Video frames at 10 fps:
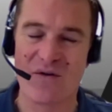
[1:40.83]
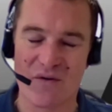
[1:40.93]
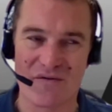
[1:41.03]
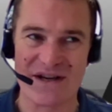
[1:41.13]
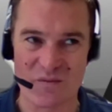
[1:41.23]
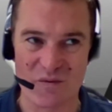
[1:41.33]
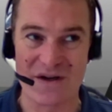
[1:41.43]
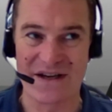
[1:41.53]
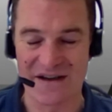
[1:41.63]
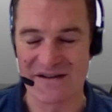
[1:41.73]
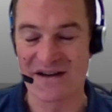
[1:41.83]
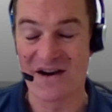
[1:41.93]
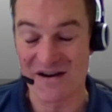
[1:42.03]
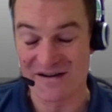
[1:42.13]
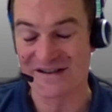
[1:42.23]
or it's working under
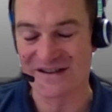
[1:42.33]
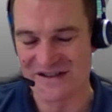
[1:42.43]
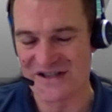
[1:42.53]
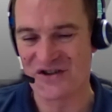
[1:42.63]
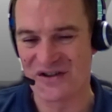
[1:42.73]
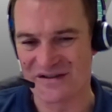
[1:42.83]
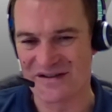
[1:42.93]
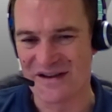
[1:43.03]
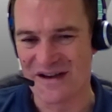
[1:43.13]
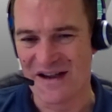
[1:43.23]
harder conditions,